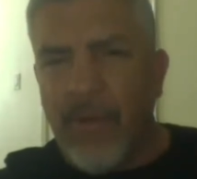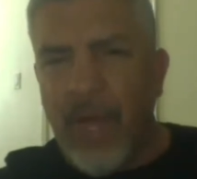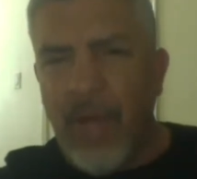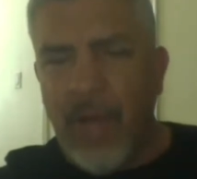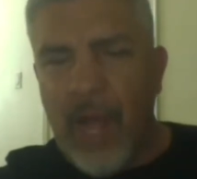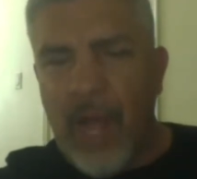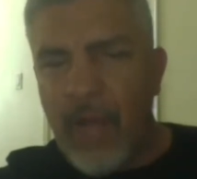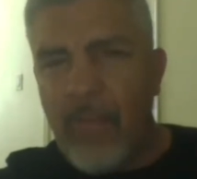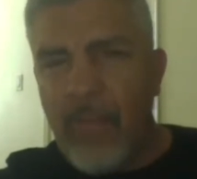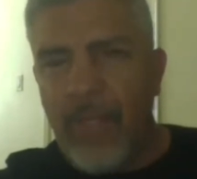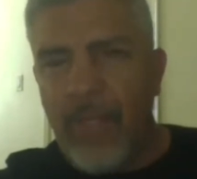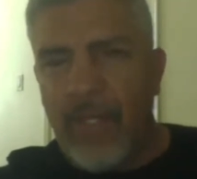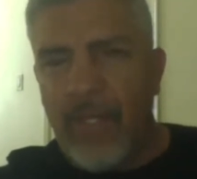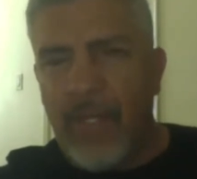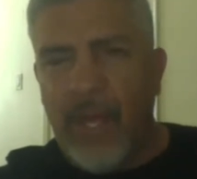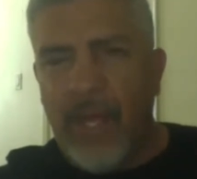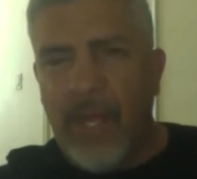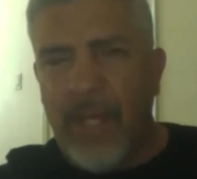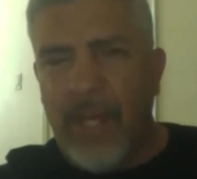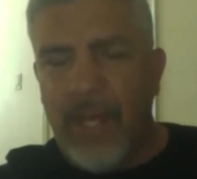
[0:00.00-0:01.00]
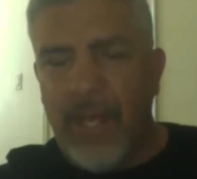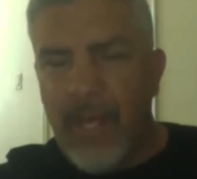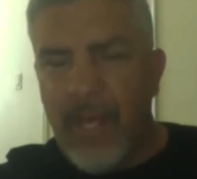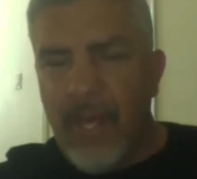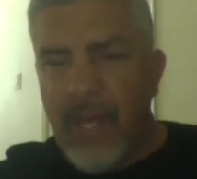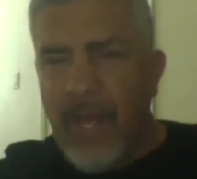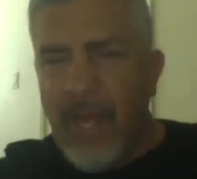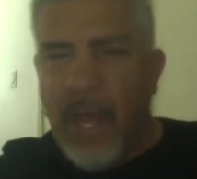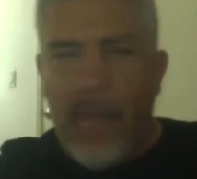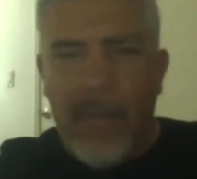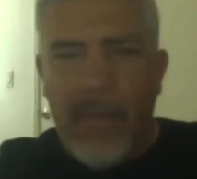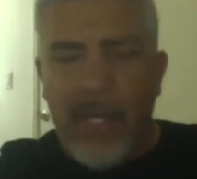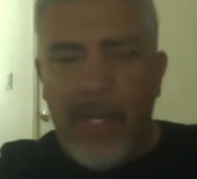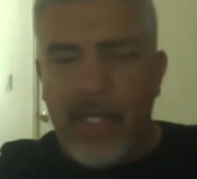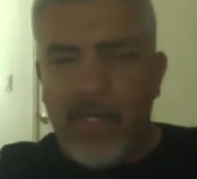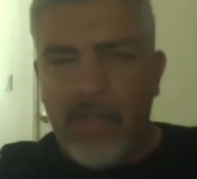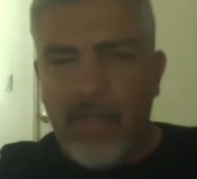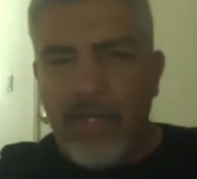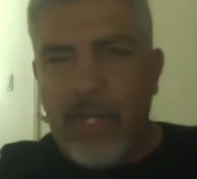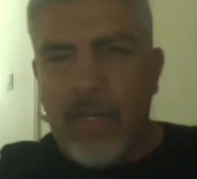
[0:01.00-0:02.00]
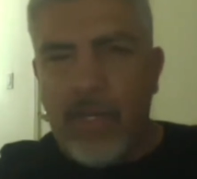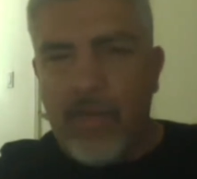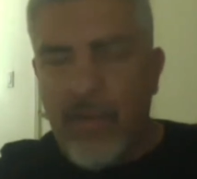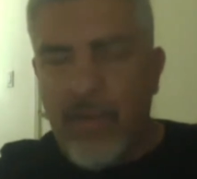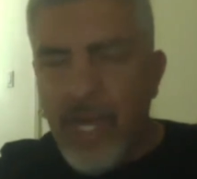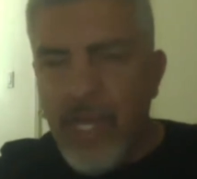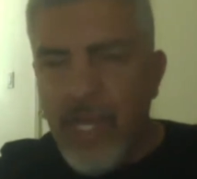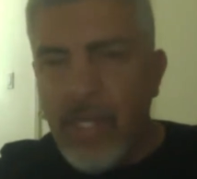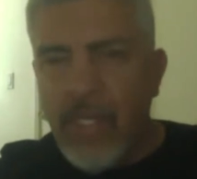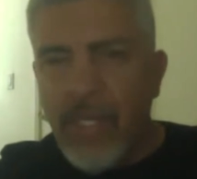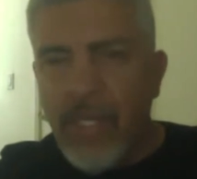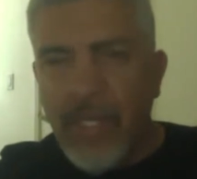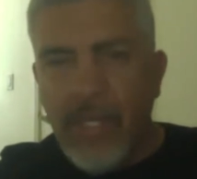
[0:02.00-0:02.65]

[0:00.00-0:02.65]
I made a turn on green.